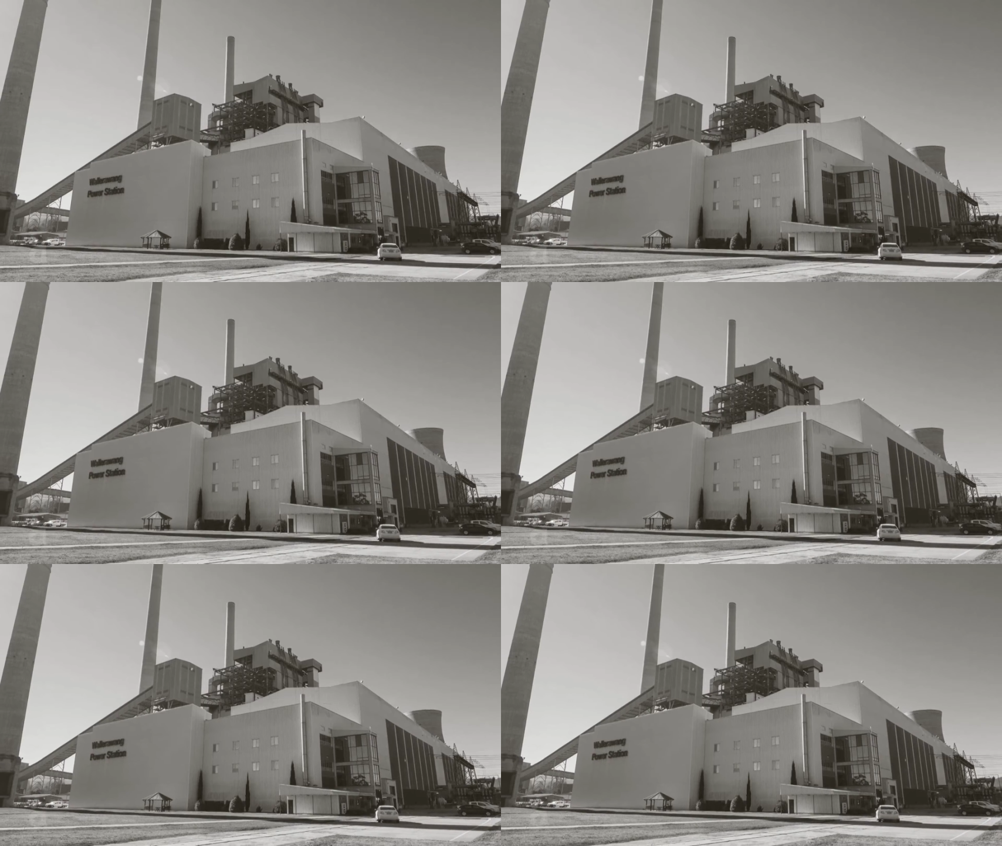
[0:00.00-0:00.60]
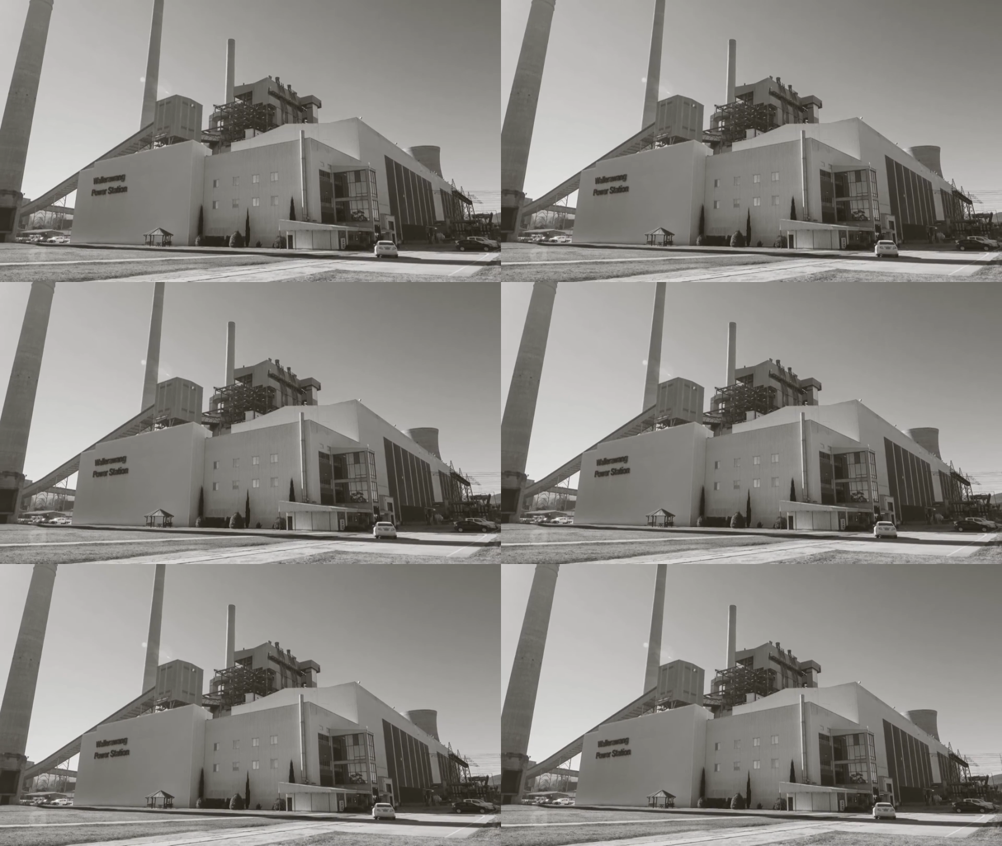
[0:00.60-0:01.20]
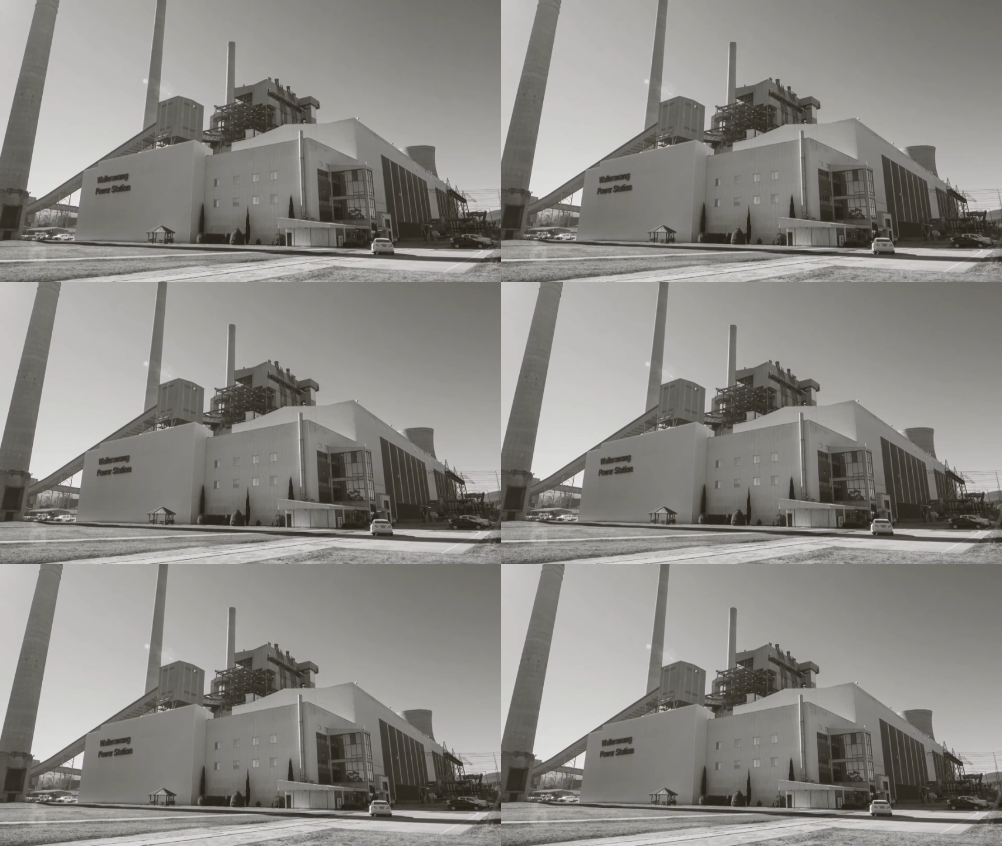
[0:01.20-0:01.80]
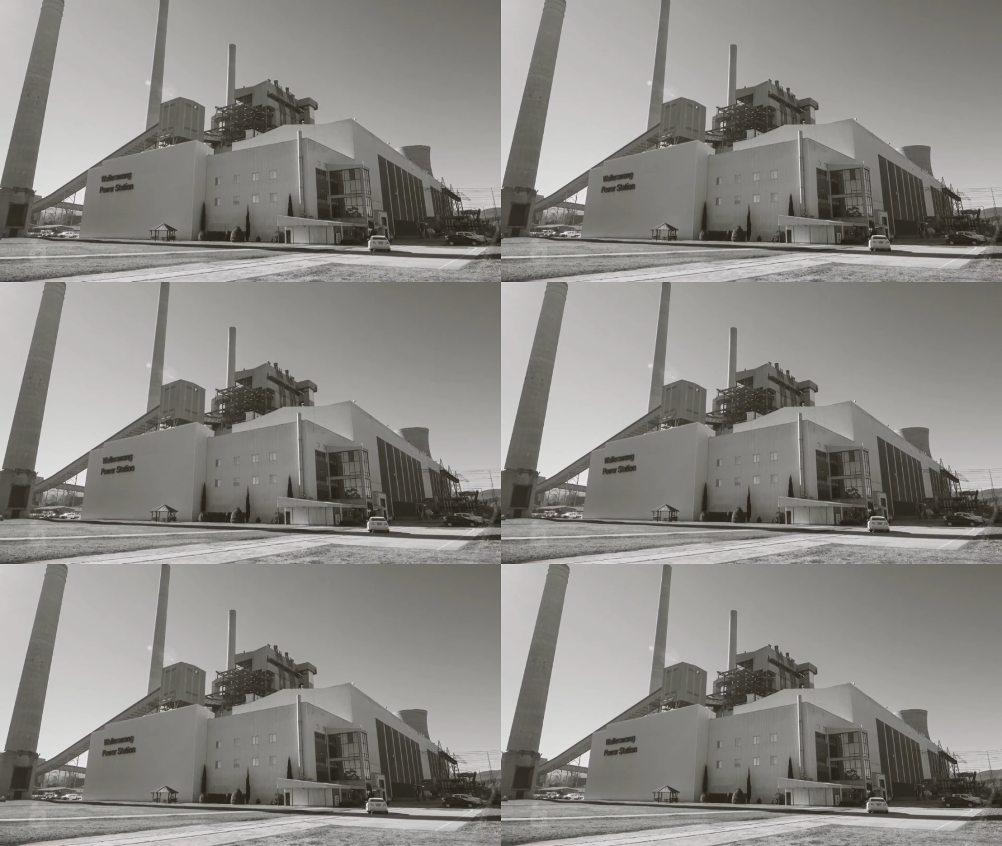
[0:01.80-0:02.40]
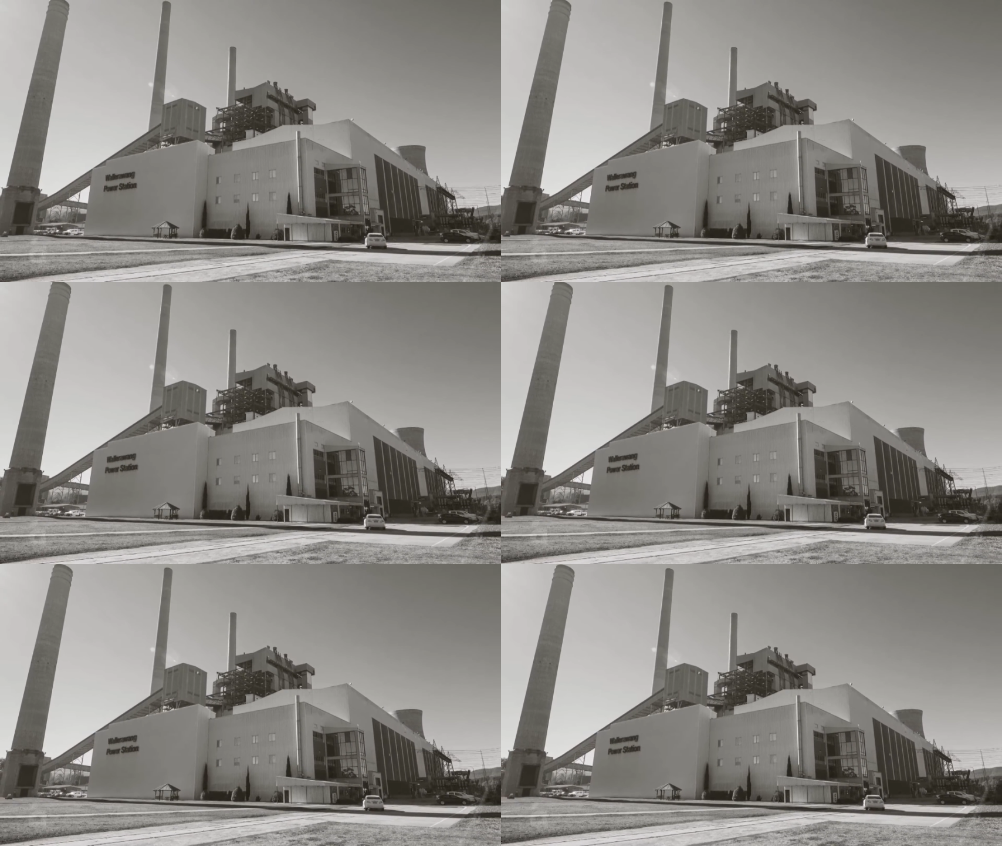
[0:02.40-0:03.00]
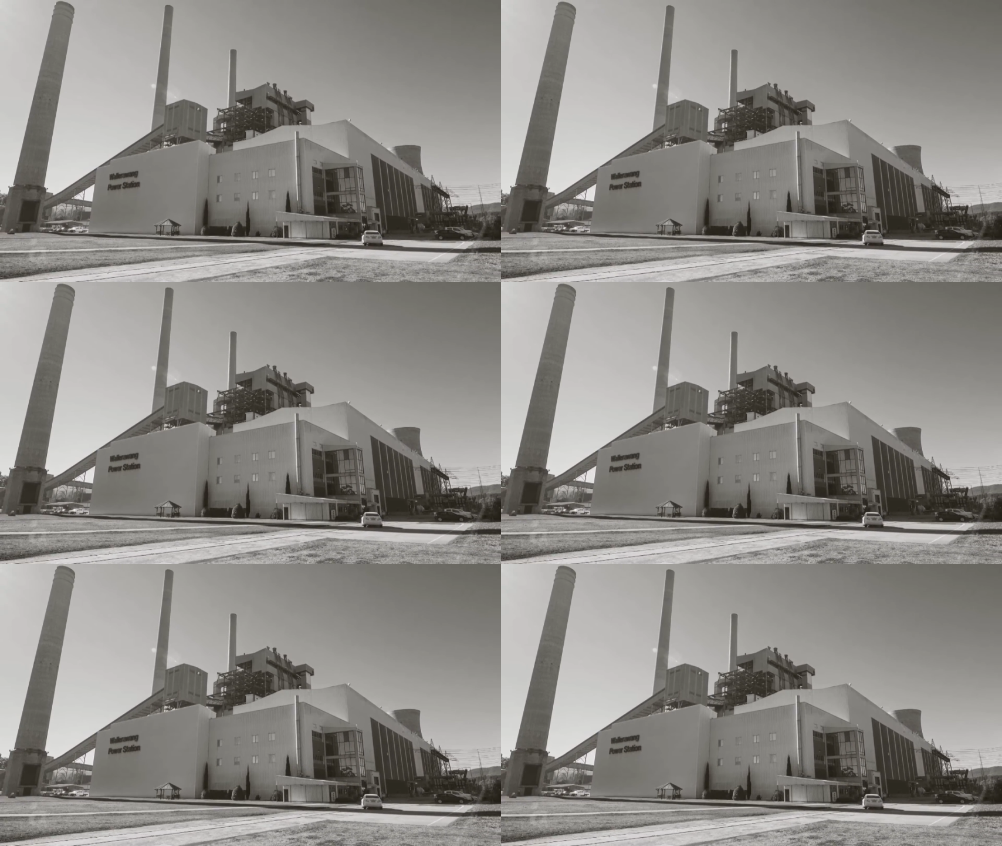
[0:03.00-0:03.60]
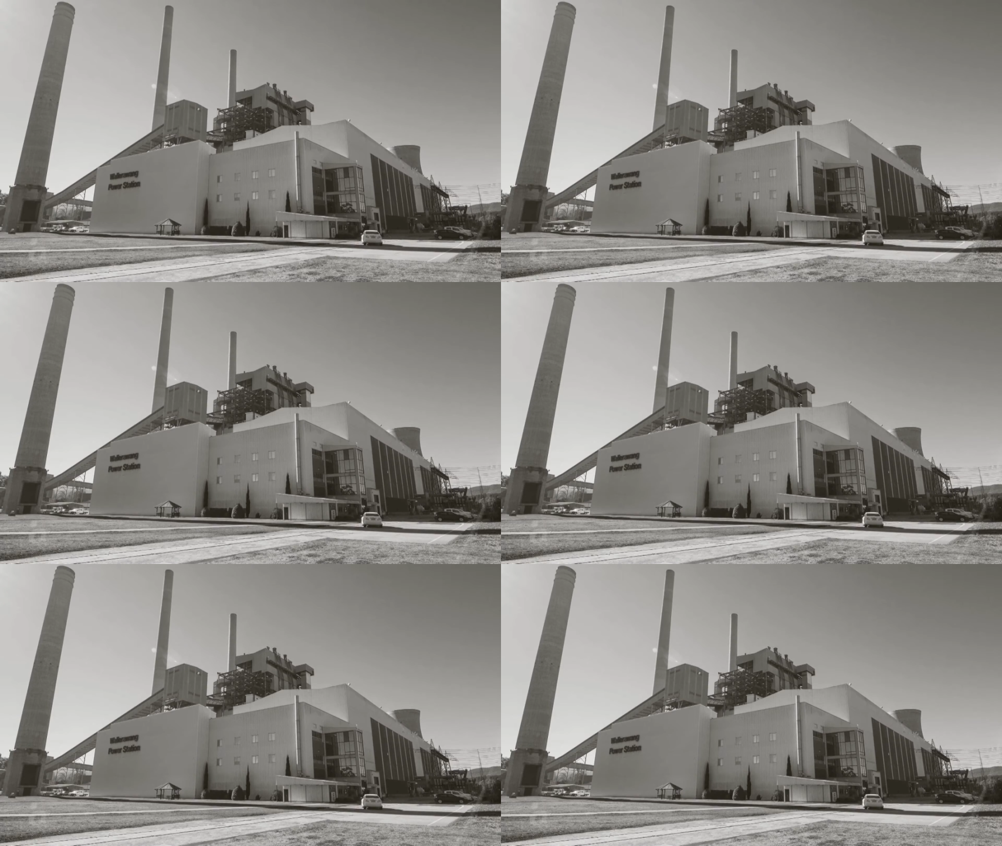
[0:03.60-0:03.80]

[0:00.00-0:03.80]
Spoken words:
[unreadable: no face in view]